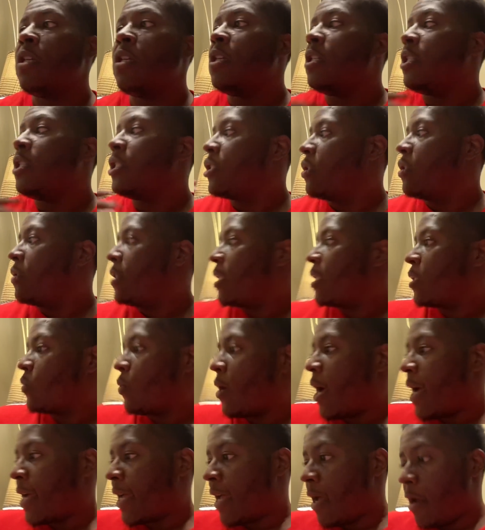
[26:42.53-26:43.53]
So that's
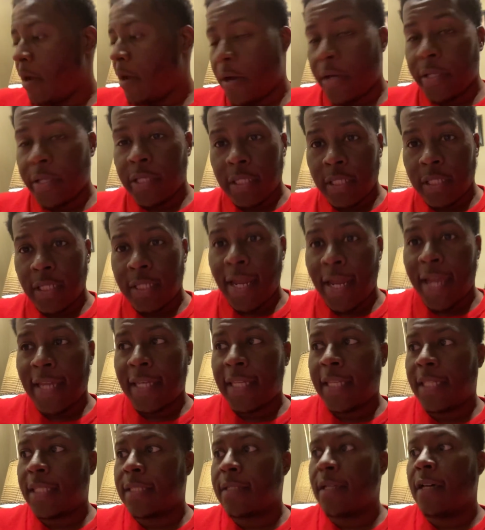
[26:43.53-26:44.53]
why I got all of the
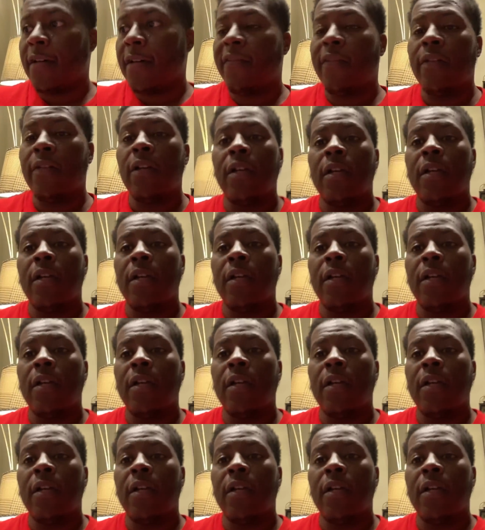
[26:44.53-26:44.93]
Nike stuff